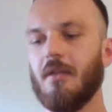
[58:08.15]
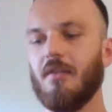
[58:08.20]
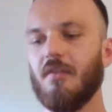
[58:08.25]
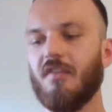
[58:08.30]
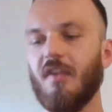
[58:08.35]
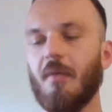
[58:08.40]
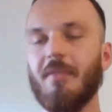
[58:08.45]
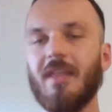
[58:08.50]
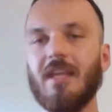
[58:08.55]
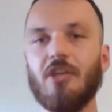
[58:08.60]

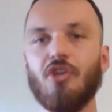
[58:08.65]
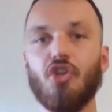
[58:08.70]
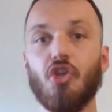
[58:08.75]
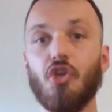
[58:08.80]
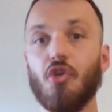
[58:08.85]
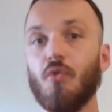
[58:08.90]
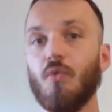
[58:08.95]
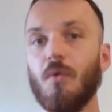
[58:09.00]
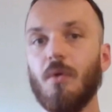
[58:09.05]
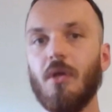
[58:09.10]
something
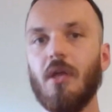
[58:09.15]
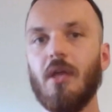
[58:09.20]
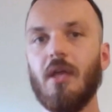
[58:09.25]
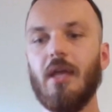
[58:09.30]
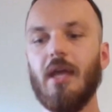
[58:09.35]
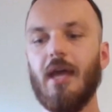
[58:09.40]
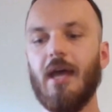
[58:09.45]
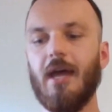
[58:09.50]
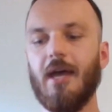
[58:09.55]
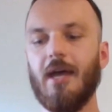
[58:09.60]
new
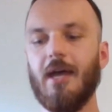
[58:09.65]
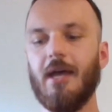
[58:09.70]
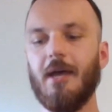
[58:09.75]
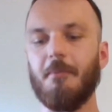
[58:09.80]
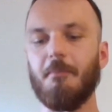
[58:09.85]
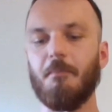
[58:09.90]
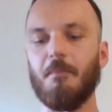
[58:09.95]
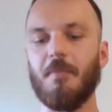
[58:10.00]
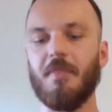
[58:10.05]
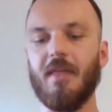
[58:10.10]

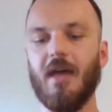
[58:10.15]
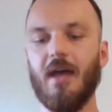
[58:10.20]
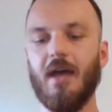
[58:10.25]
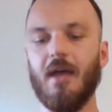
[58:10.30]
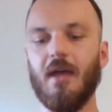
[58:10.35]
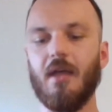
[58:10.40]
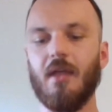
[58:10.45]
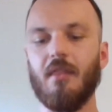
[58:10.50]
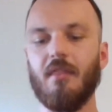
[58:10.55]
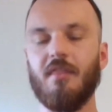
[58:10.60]
um, that
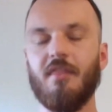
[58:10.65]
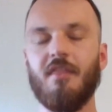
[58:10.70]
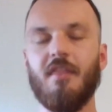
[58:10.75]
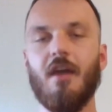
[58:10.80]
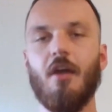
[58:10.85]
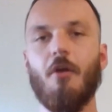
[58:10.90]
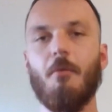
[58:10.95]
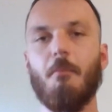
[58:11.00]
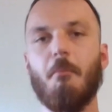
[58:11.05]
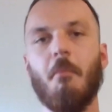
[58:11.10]

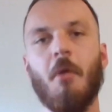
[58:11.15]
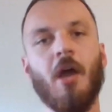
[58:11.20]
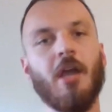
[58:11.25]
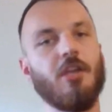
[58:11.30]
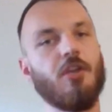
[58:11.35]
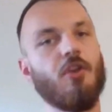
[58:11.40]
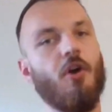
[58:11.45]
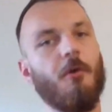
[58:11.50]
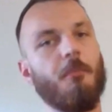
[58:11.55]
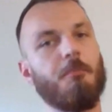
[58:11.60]
there
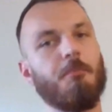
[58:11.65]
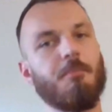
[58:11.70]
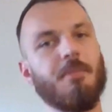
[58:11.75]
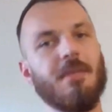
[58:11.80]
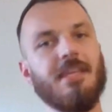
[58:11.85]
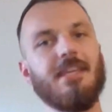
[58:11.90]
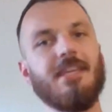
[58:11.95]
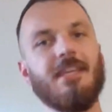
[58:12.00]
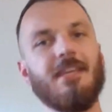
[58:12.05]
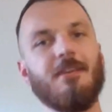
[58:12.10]
might not
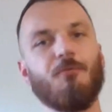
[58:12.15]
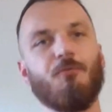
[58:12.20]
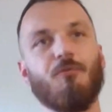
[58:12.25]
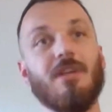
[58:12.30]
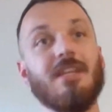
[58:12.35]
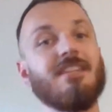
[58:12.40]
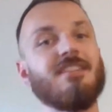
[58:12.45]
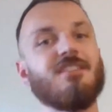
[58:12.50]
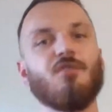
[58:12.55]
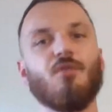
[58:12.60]
be
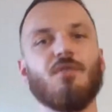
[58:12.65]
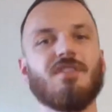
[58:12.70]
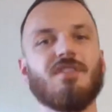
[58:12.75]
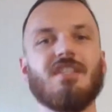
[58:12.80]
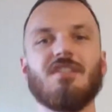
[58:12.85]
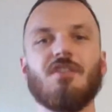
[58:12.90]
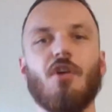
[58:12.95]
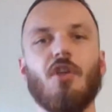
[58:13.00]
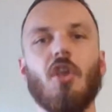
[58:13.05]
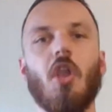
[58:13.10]

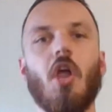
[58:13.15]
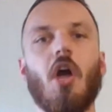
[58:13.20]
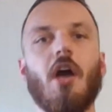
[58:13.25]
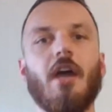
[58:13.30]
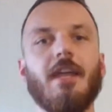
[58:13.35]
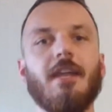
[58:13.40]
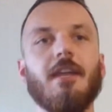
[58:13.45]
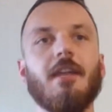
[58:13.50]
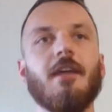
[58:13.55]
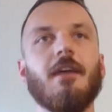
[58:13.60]
resources
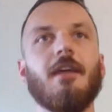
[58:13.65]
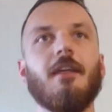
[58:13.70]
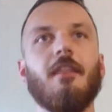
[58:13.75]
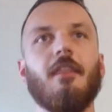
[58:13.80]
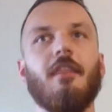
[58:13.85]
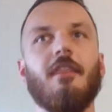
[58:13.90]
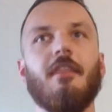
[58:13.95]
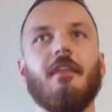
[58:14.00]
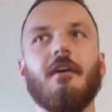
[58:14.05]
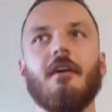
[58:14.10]
online
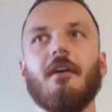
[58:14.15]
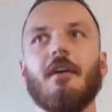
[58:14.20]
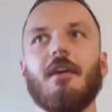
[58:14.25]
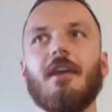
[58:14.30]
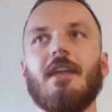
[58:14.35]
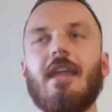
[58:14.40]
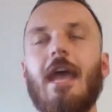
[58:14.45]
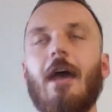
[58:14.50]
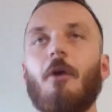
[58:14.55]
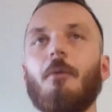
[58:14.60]
that
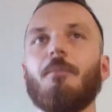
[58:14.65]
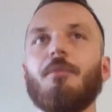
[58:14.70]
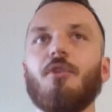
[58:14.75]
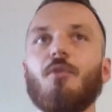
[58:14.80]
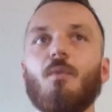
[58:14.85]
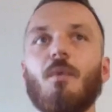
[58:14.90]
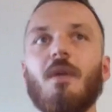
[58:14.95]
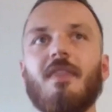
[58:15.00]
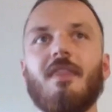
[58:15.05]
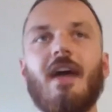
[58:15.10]
can help
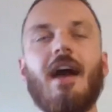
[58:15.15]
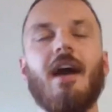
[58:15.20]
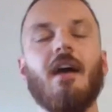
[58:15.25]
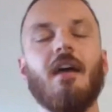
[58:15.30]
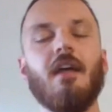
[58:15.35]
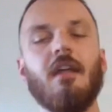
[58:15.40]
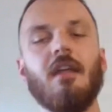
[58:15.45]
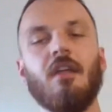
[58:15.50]
you with that.